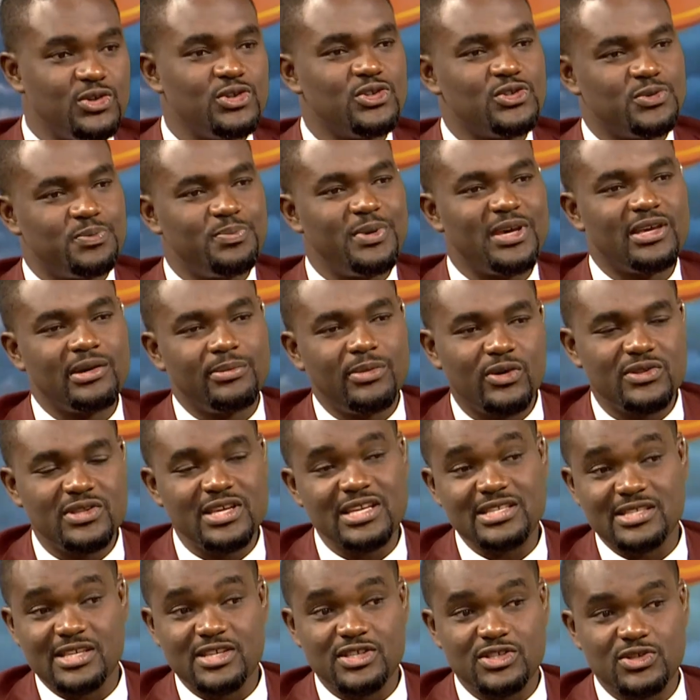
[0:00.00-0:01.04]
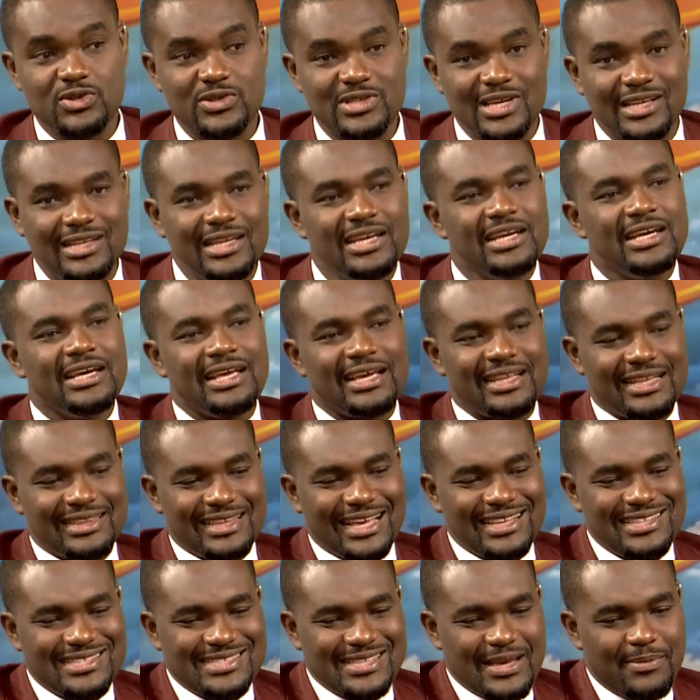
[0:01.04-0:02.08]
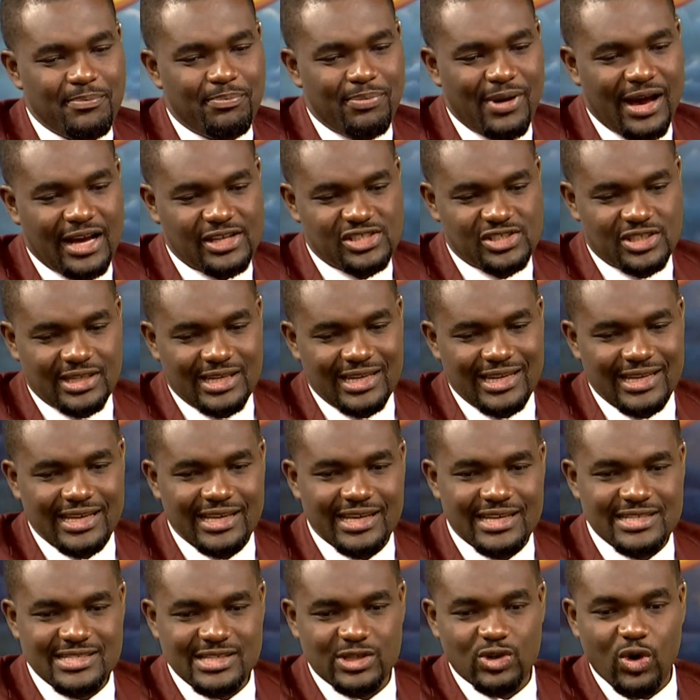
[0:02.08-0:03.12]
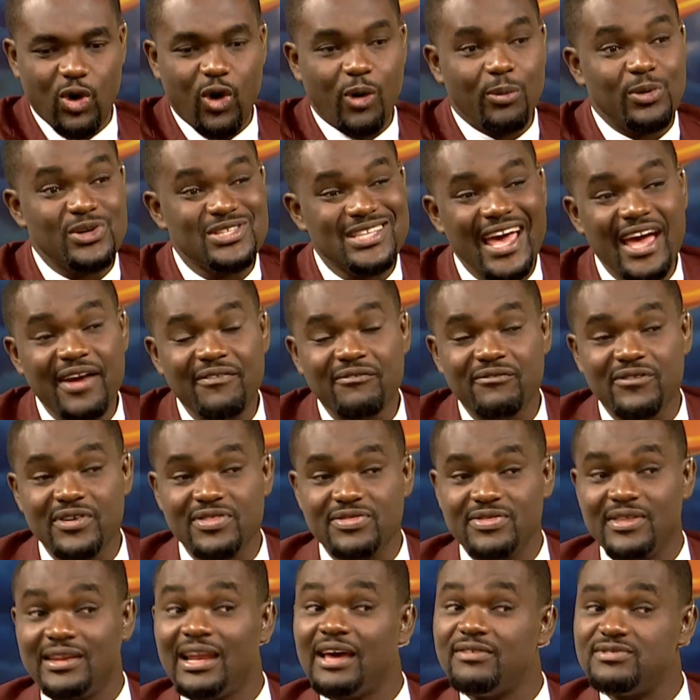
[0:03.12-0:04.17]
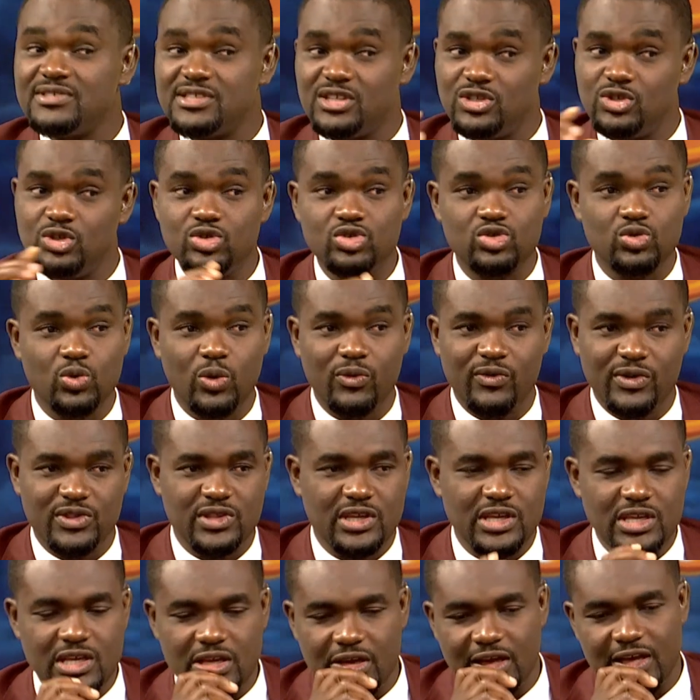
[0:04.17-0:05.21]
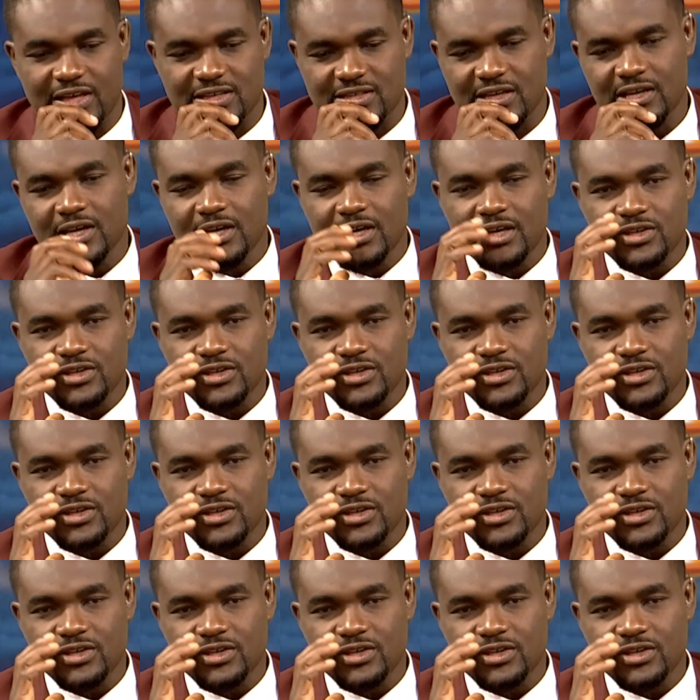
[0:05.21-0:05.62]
speak about these issues, and that same passion lingers in almost everything I've seen you do over the years.